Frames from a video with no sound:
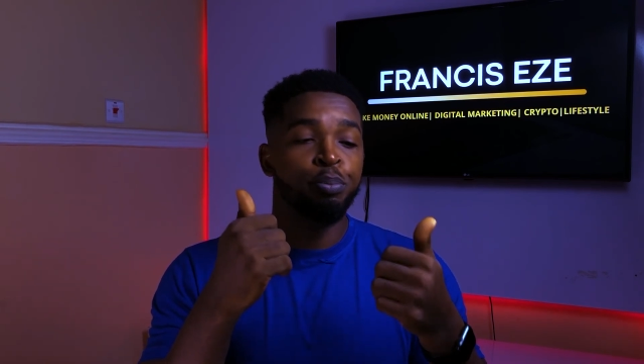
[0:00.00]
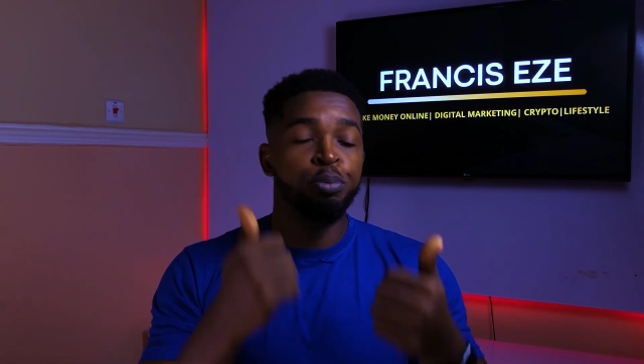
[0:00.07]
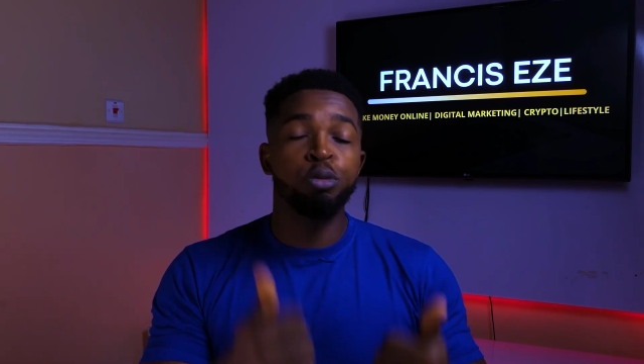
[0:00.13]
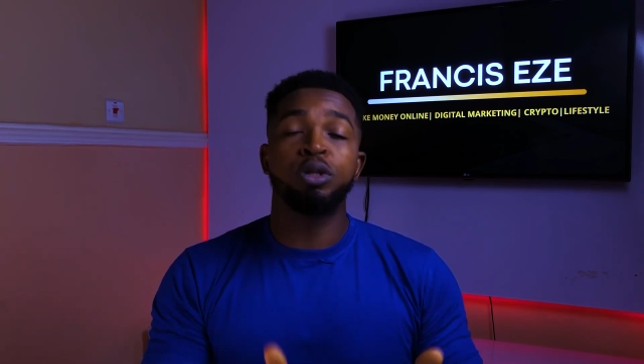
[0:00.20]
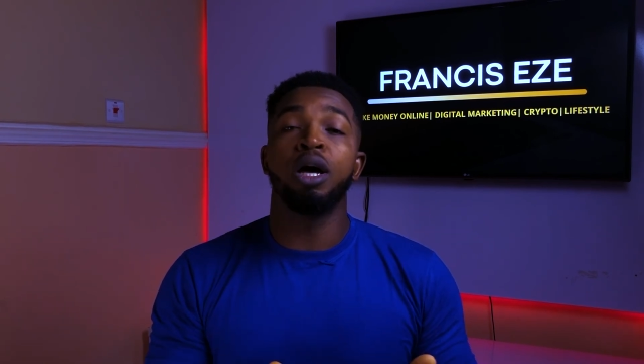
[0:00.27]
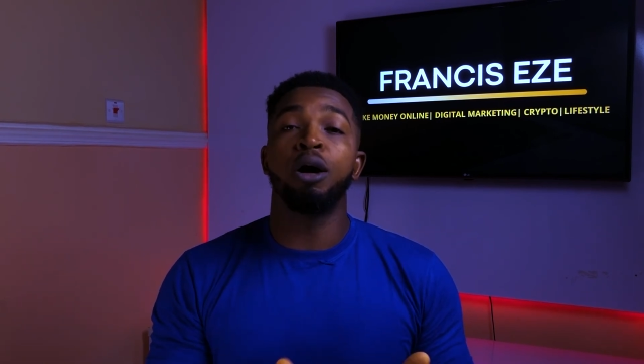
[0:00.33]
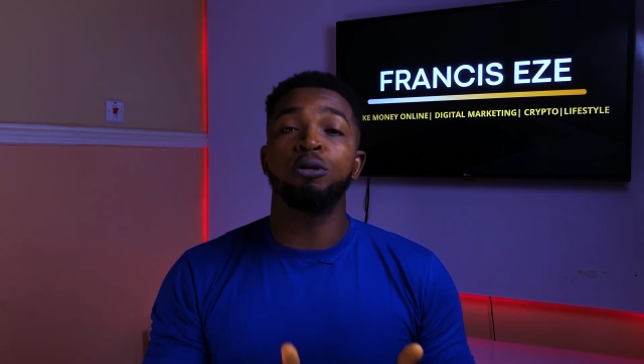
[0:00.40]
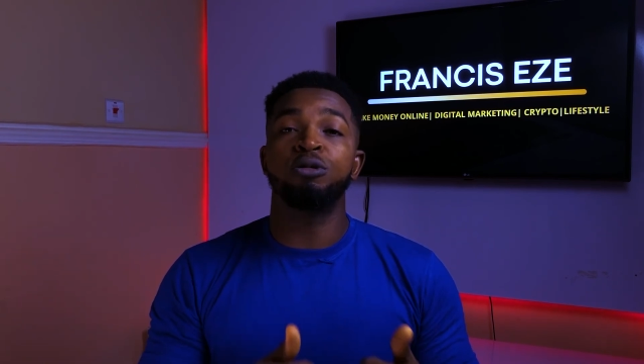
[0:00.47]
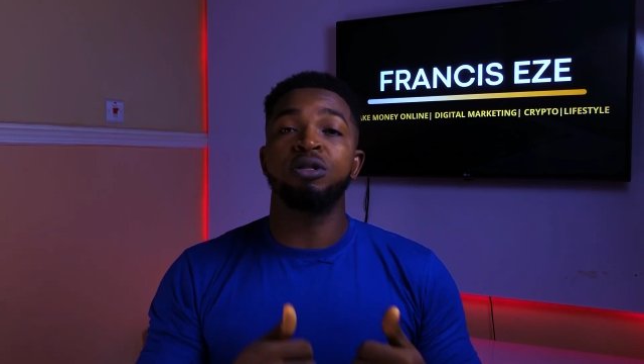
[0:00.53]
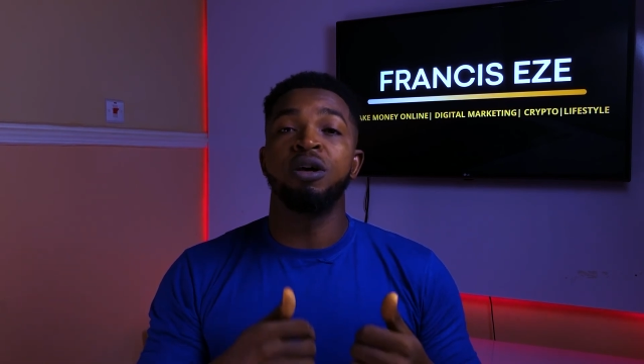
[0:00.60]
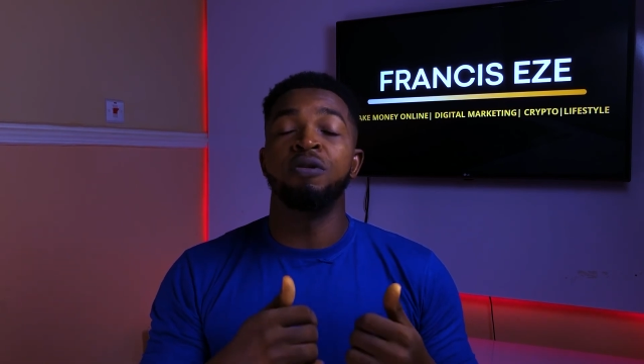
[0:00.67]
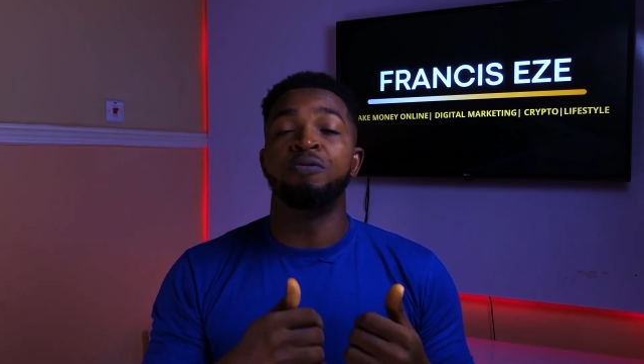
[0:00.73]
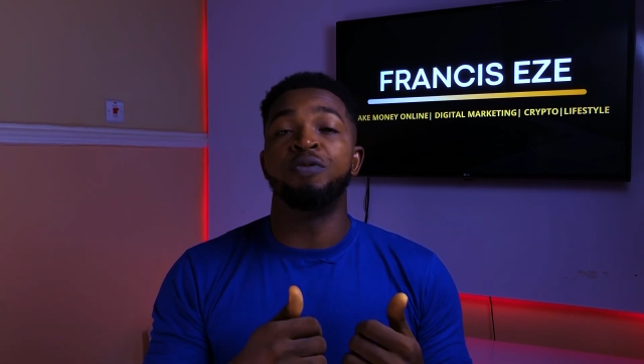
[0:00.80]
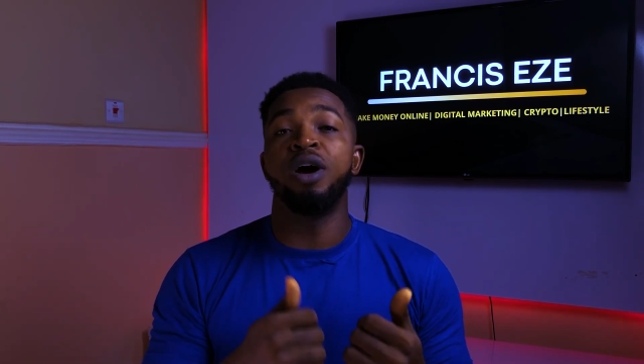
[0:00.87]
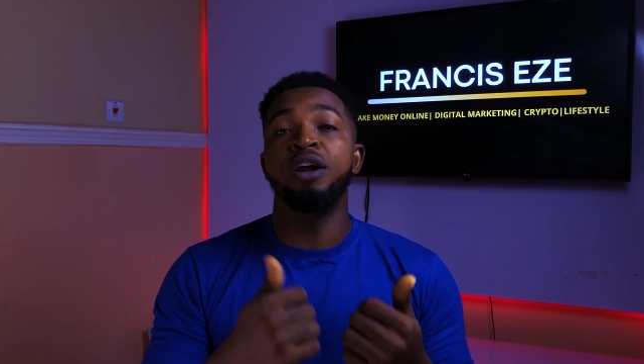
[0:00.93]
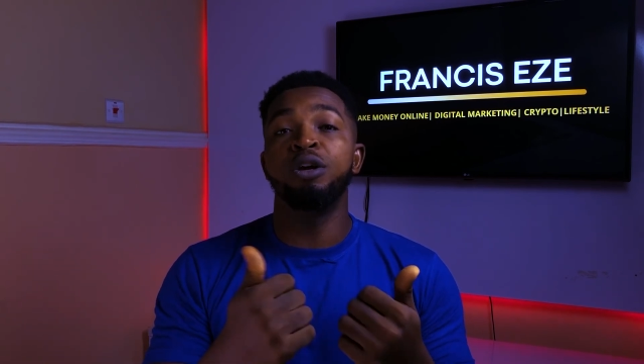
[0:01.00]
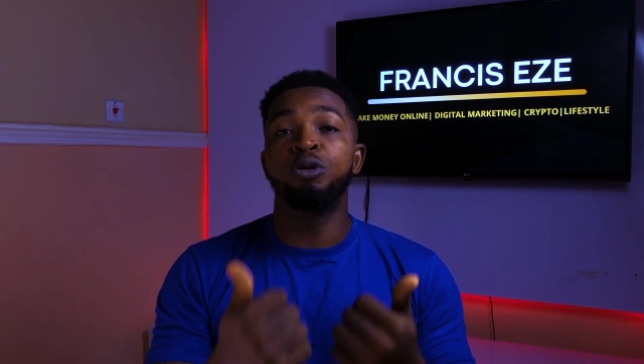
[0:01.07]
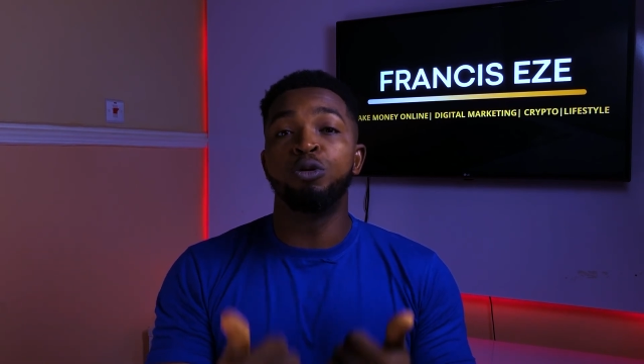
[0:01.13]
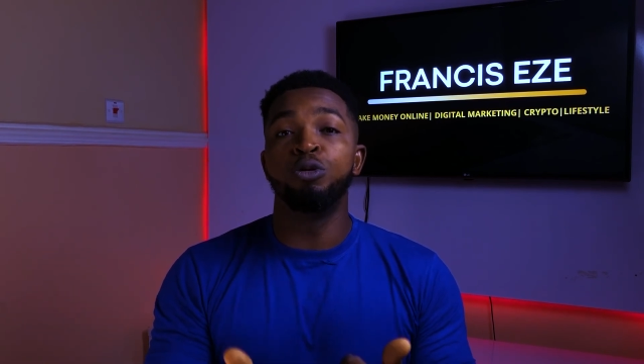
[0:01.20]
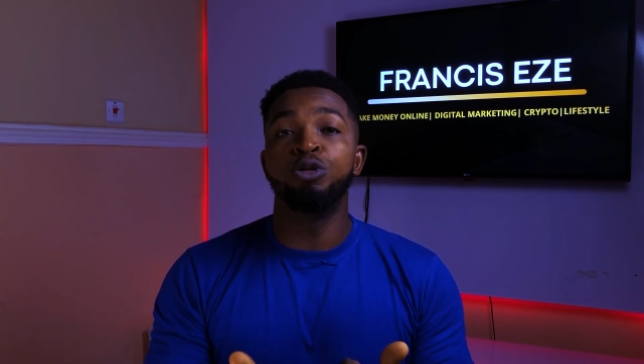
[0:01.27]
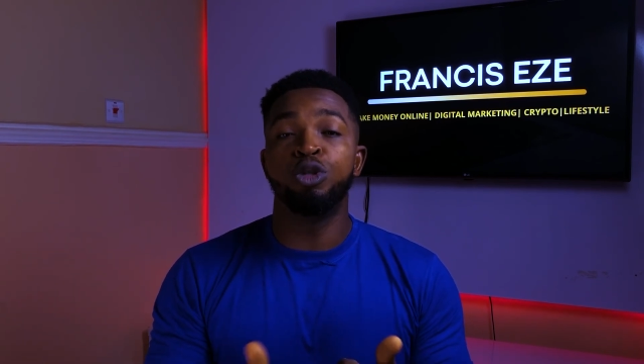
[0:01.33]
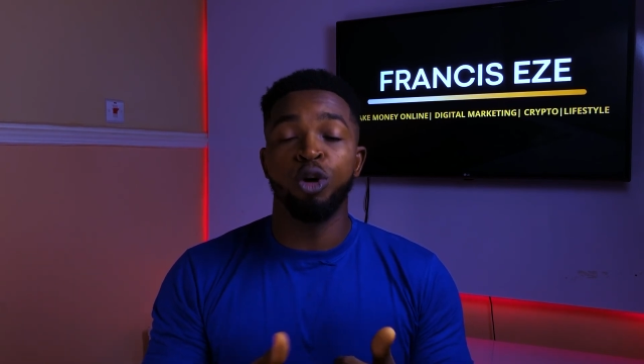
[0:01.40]
put out a very
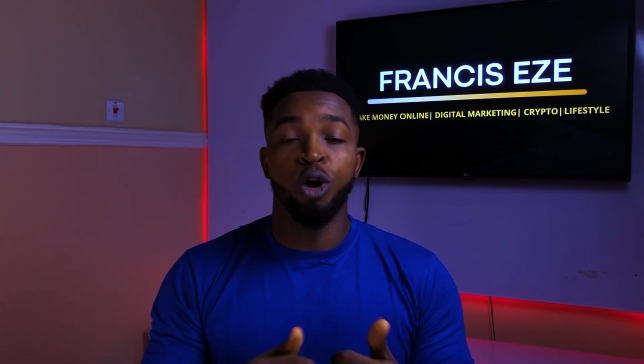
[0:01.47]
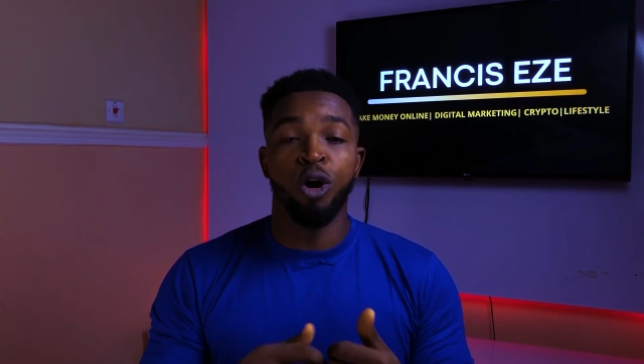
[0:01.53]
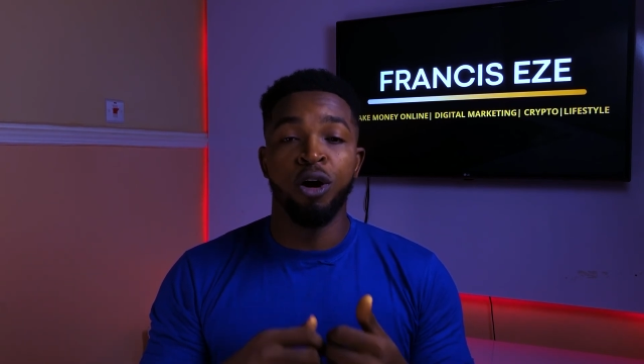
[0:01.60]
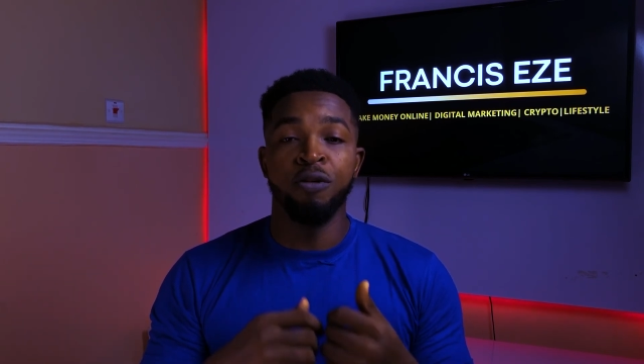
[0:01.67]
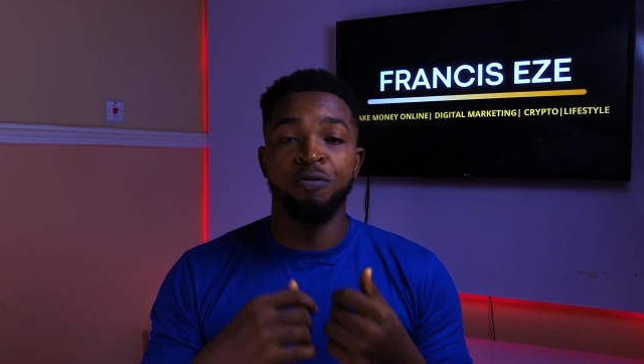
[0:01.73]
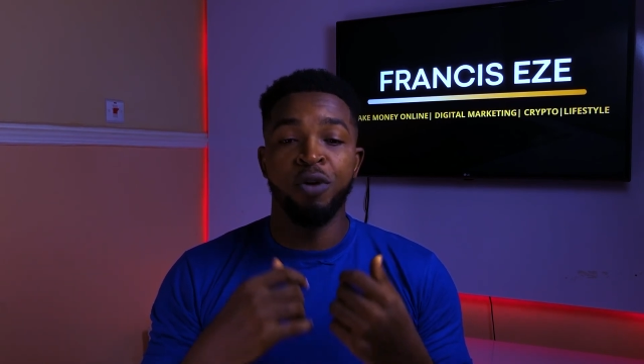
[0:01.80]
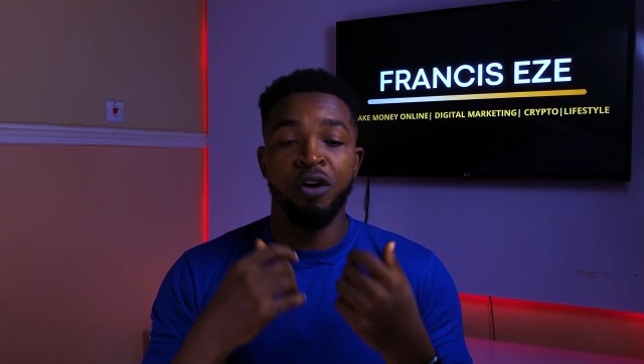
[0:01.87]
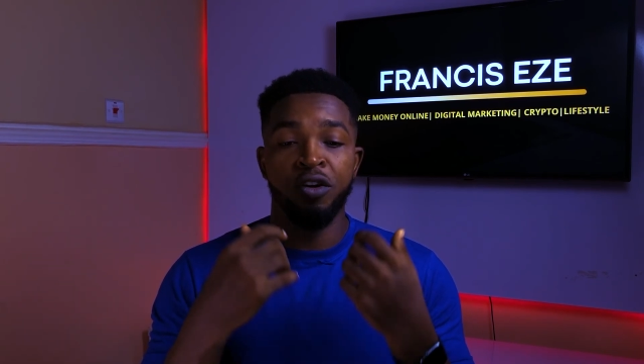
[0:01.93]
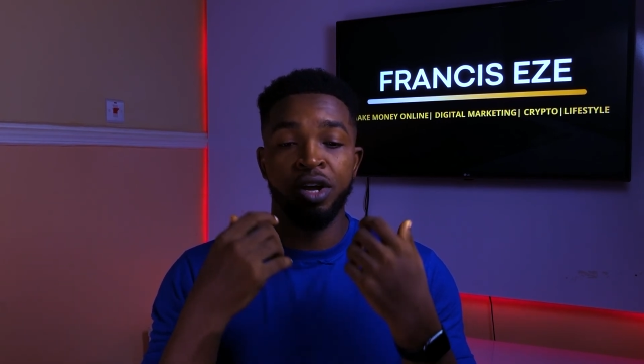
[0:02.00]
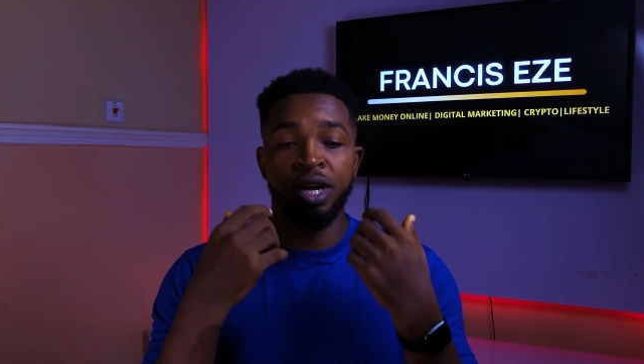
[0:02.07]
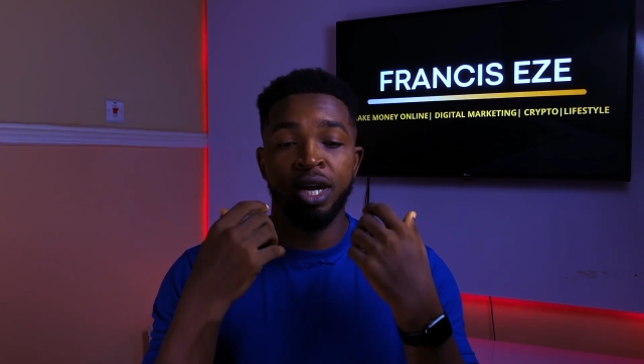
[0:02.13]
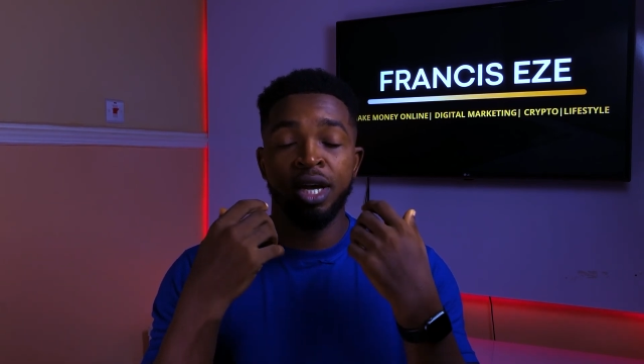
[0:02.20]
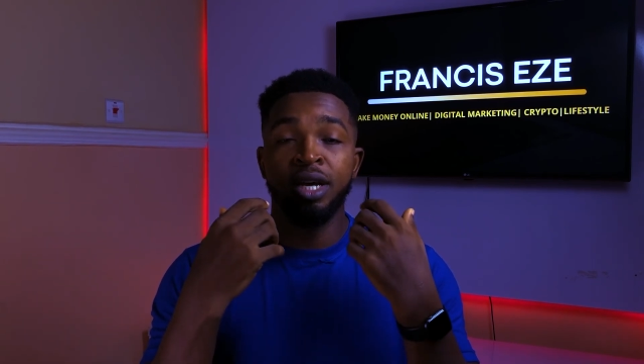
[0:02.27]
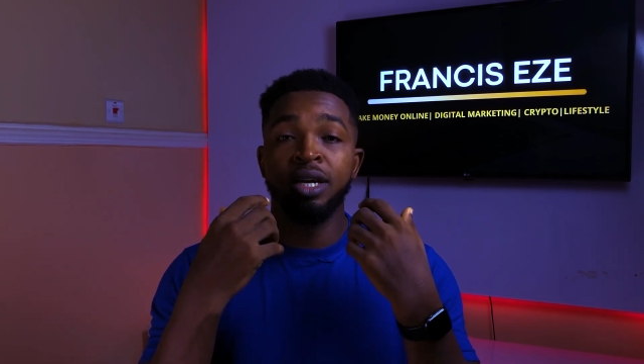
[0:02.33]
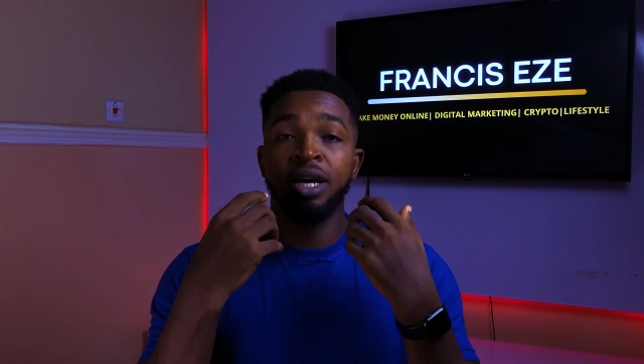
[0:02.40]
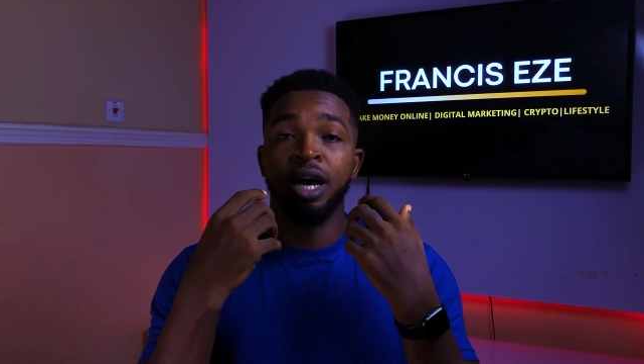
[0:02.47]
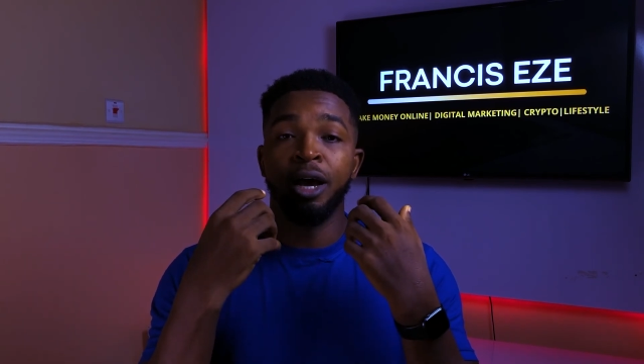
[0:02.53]
good or a very